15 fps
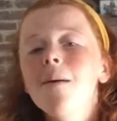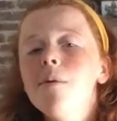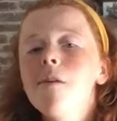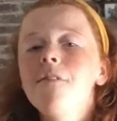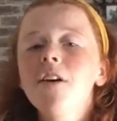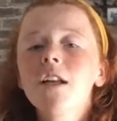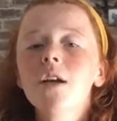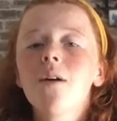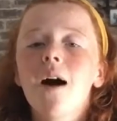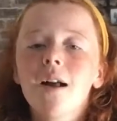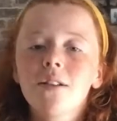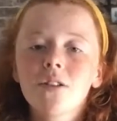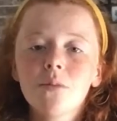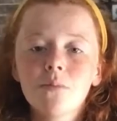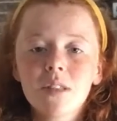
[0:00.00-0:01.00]
but if I do
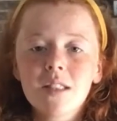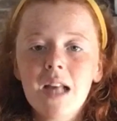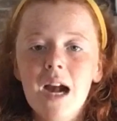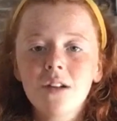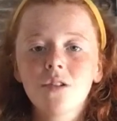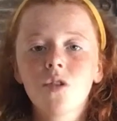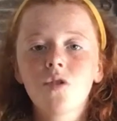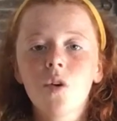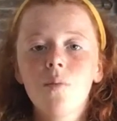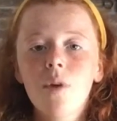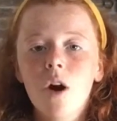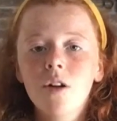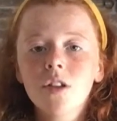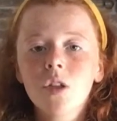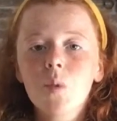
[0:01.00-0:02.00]
add some stars or something
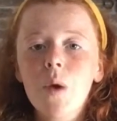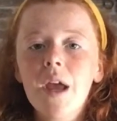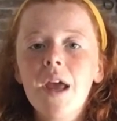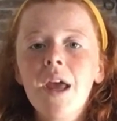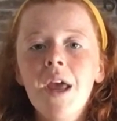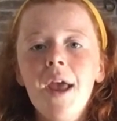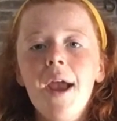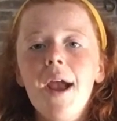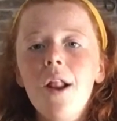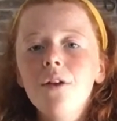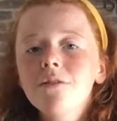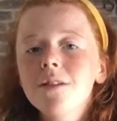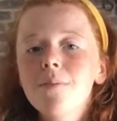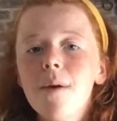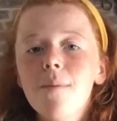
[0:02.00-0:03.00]
onto it, it
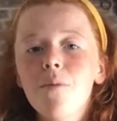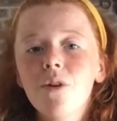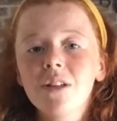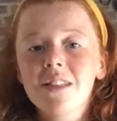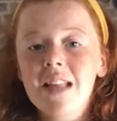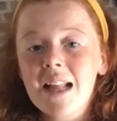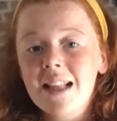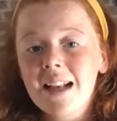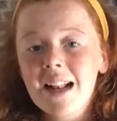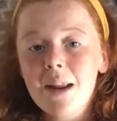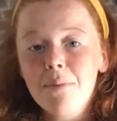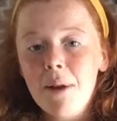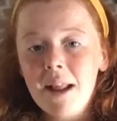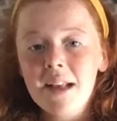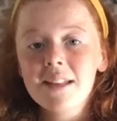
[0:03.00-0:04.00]
looks a bit more aesthetically
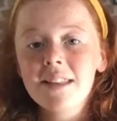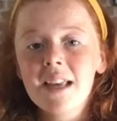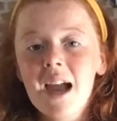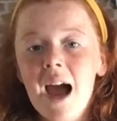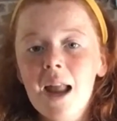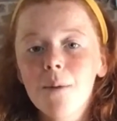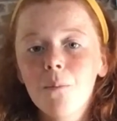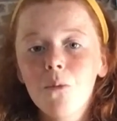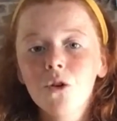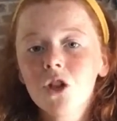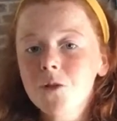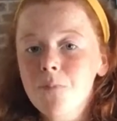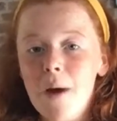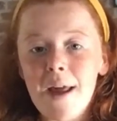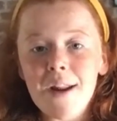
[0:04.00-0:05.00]
pleasing and
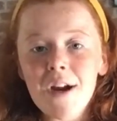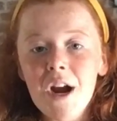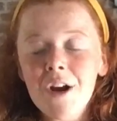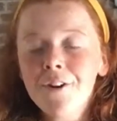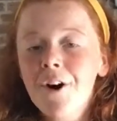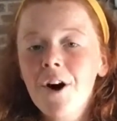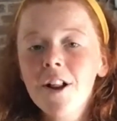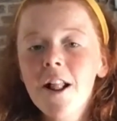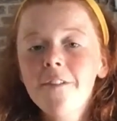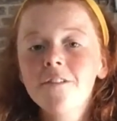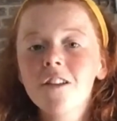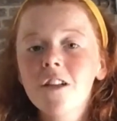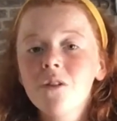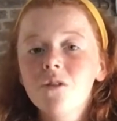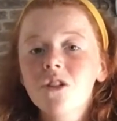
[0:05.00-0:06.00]
much better. And all you have
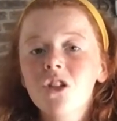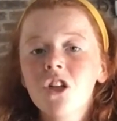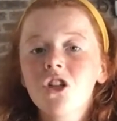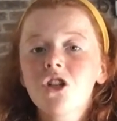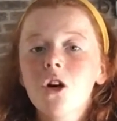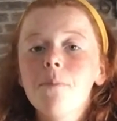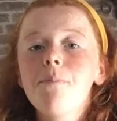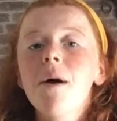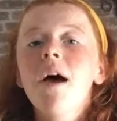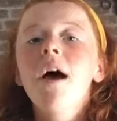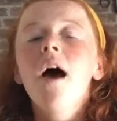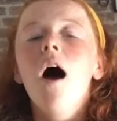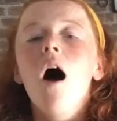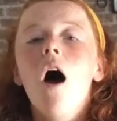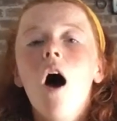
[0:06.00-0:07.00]
to do is search up
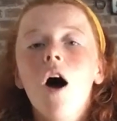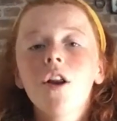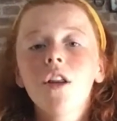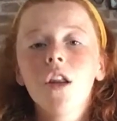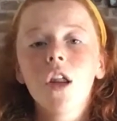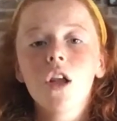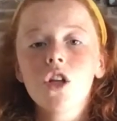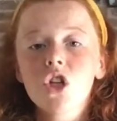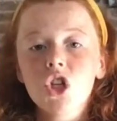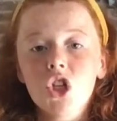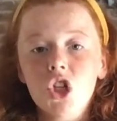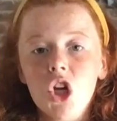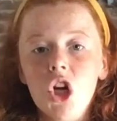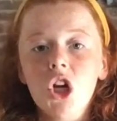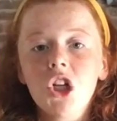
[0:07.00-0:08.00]
on
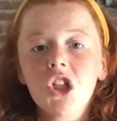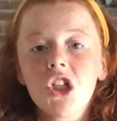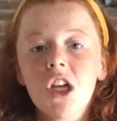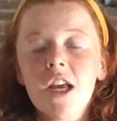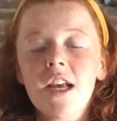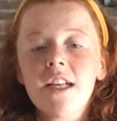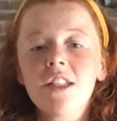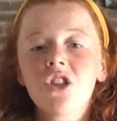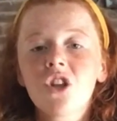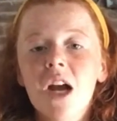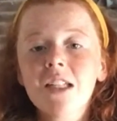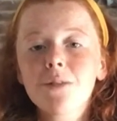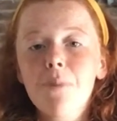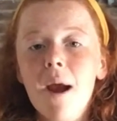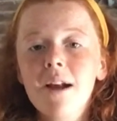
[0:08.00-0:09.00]
search is
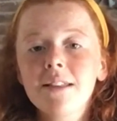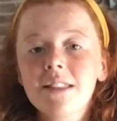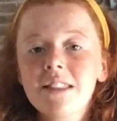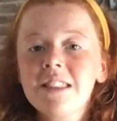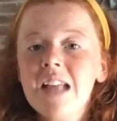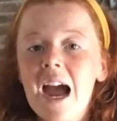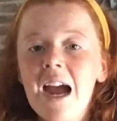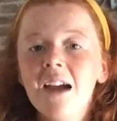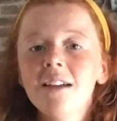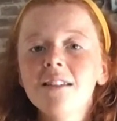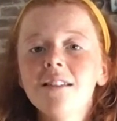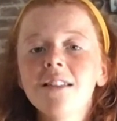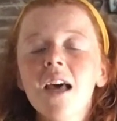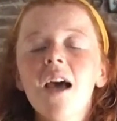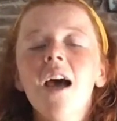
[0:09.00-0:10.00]
transparent
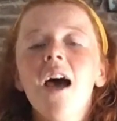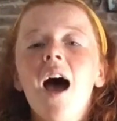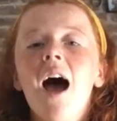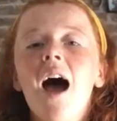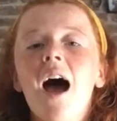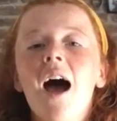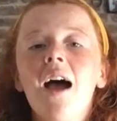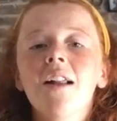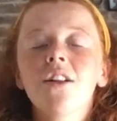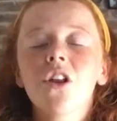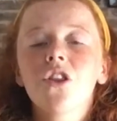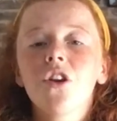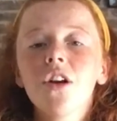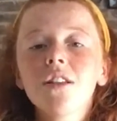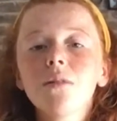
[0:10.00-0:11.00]
stars, and
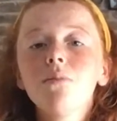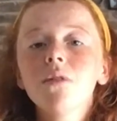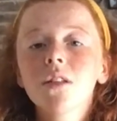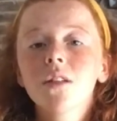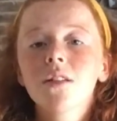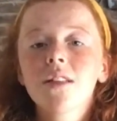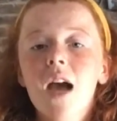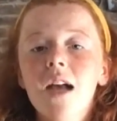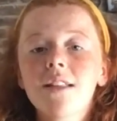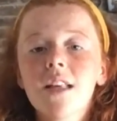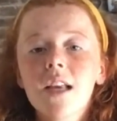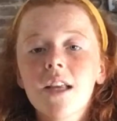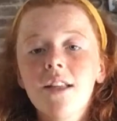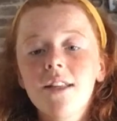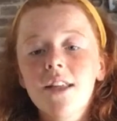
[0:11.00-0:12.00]
there is a bunch of stars that
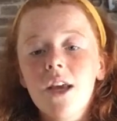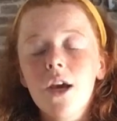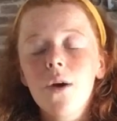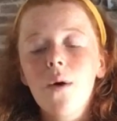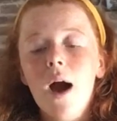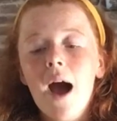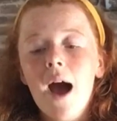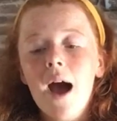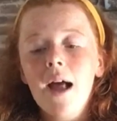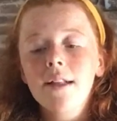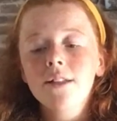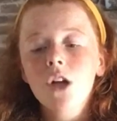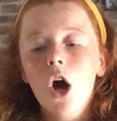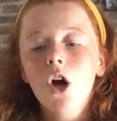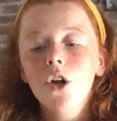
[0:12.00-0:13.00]
you can do,
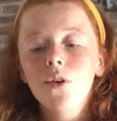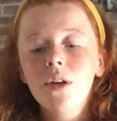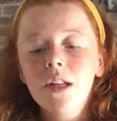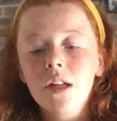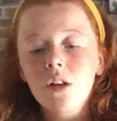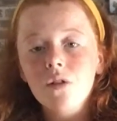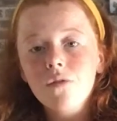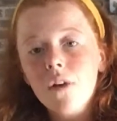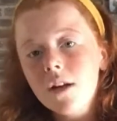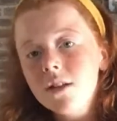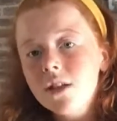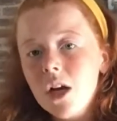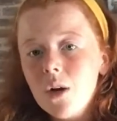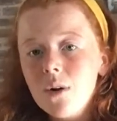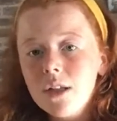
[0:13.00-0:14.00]
and all you need is
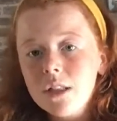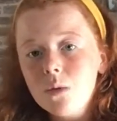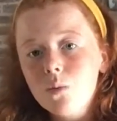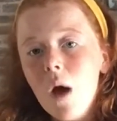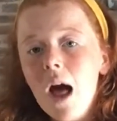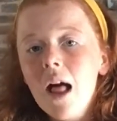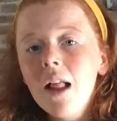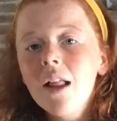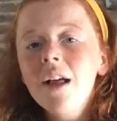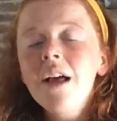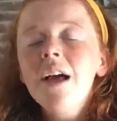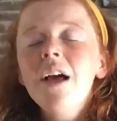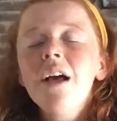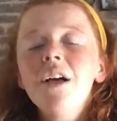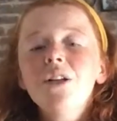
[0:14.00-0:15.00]
Fonto as well.
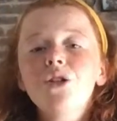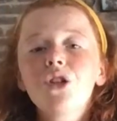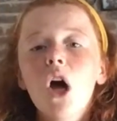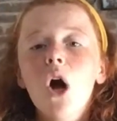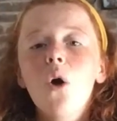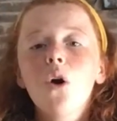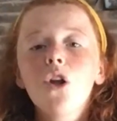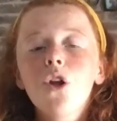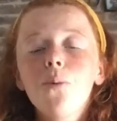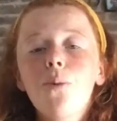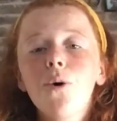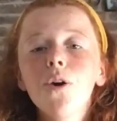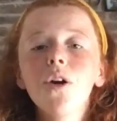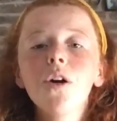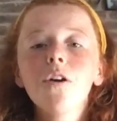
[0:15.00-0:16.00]
So you
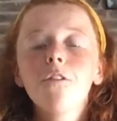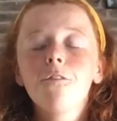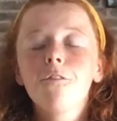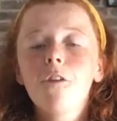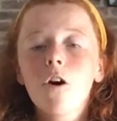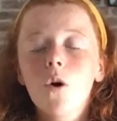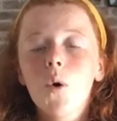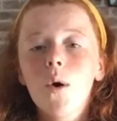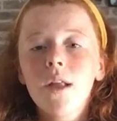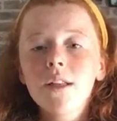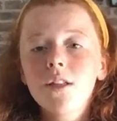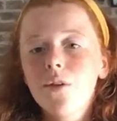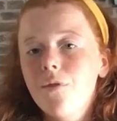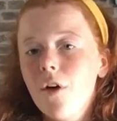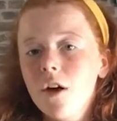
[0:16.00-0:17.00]
put your photo
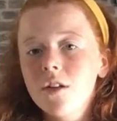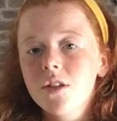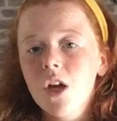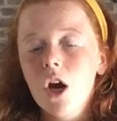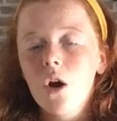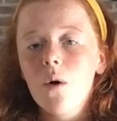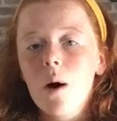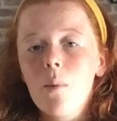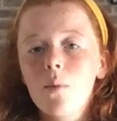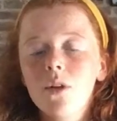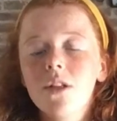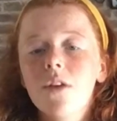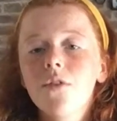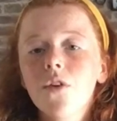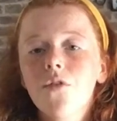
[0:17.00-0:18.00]
into Fonto, and once
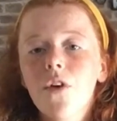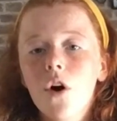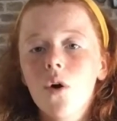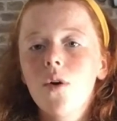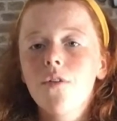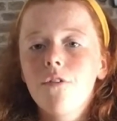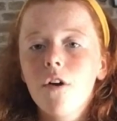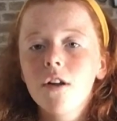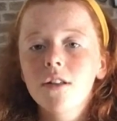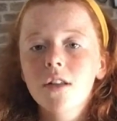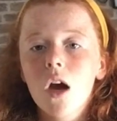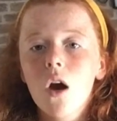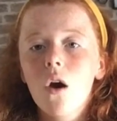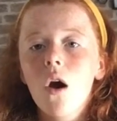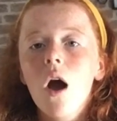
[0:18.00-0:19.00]
you have your photo in
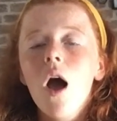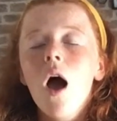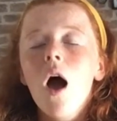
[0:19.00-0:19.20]
Fonto,